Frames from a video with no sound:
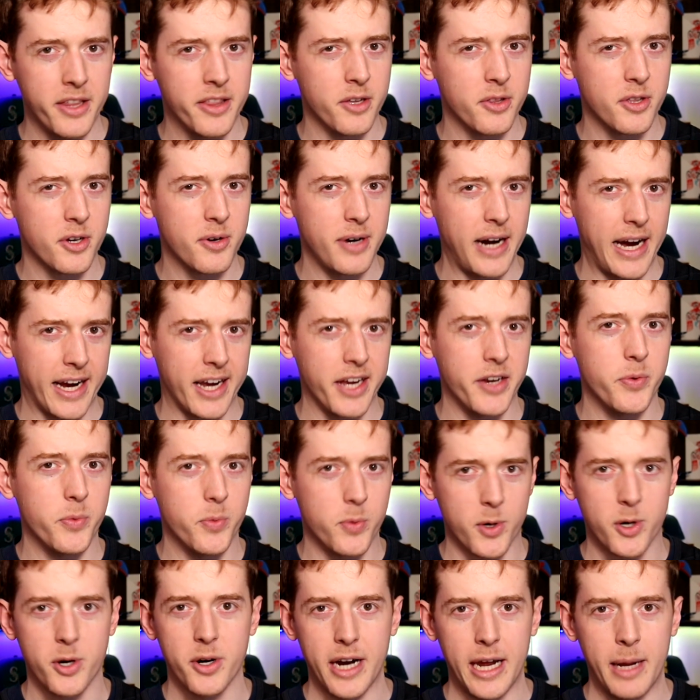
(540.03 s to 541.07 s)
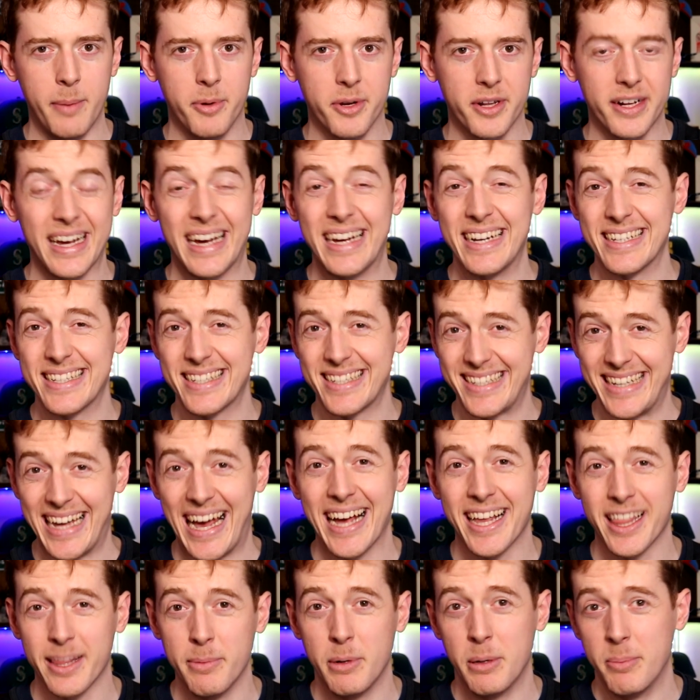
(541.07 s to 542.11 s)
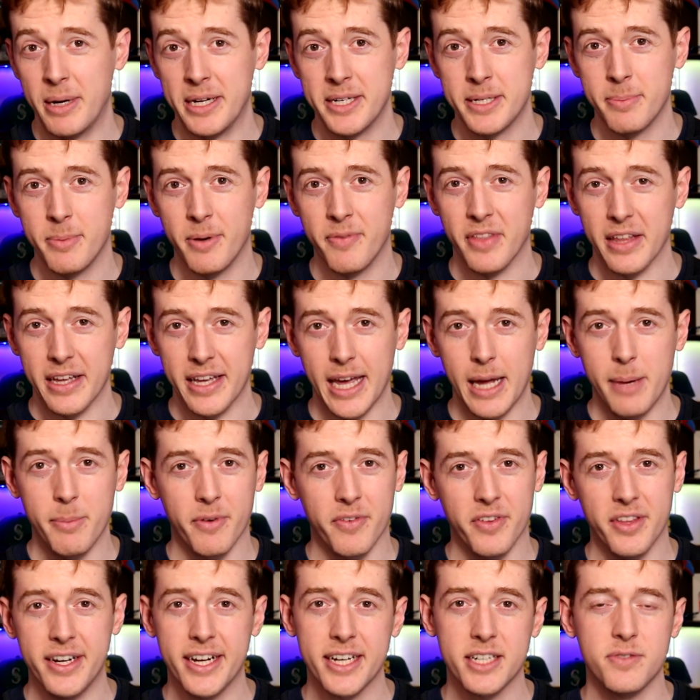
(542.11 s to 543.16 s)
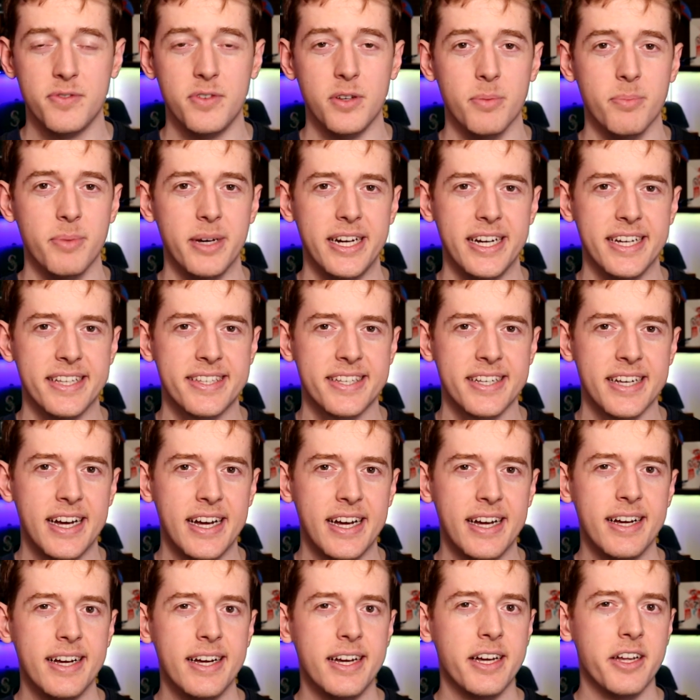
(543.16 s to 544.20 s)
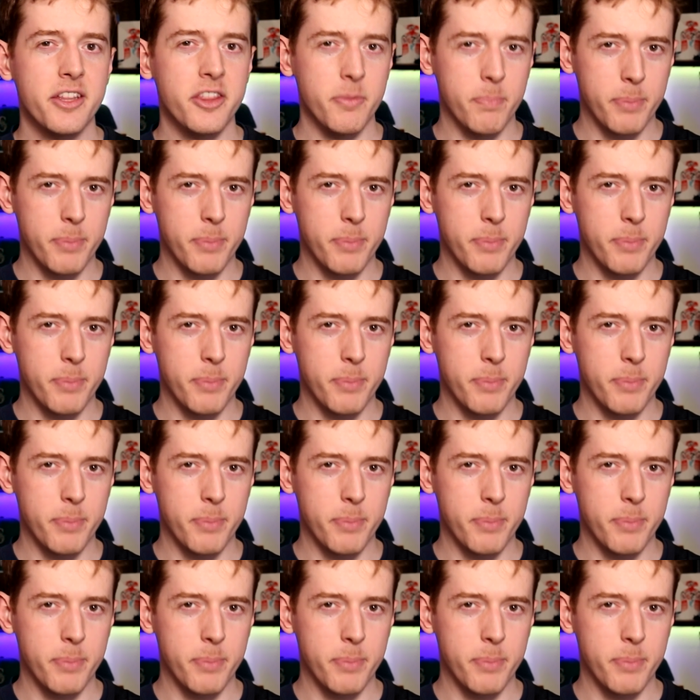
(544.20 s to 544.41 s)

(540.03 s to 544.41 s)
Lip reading: though the Kraken were able to kind of snag the momentum of the game over the next few minutes, the